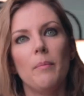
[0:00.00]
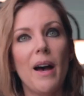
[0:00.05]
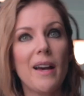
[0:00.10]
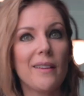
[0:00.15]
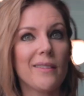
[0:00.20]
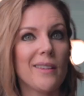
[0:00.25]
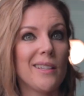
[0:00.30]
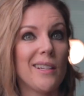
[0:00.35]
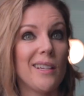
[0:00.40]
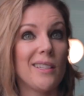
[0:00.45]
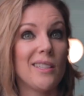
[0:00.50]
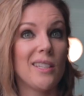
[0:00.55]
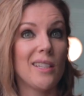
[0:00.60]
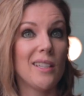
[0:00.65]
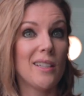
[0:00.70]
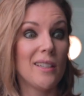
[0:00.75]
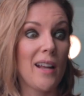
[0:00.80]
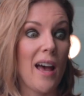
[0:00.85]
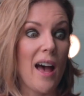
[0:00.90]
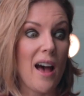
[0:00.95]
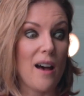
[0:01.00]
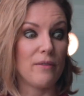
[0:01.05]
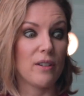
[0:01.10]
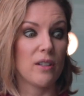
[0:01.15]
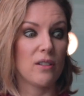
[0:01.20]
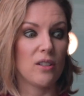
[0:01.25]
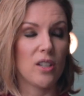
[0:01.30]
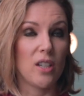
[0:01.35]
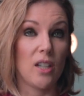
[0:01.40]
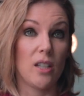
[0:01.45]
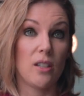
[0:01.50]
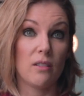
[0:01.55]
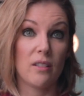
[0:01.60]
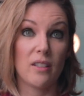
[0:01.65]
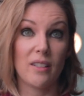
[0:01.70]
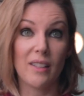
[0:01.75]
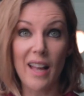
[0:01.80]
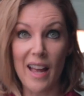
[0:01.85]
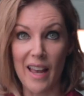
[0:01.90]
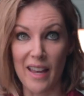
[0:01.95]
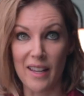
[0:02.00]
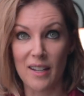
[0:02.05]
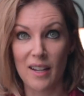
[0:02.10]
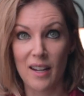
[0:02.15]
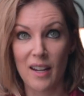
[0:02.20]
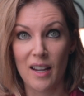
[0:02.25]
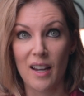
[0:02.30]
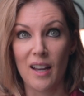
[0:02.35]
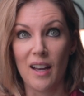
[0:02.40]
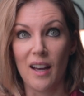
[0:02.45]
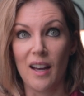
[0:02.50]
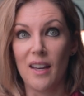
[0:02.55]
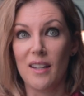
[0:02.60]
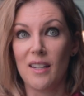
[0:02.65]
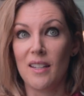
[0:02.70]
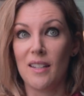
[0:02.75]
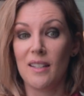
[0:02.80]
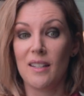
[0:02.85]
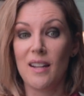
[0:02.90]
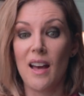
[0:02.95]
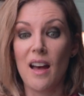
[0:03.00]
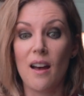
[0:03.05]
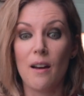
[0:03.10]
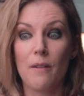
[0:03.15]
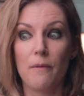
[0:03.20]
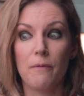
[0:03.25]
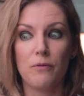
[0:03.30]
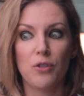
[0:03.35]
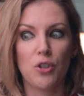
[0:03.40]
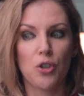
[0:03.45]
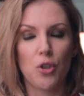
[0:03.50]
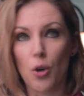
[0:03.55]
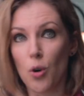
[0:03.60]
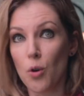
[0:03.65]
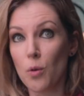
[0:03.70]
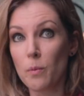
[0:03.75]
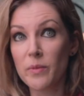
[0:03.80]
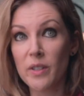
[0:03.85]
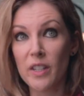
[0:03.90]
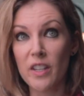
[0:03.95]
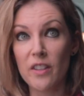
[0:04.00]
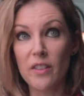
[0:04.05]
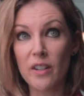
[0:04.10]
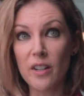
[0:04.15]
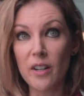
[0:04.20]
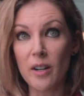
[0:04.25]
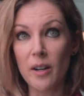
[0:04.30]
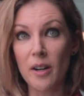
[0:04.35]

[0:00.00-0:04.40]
Back then I didn't have a continuous light. I didn't have strobes either,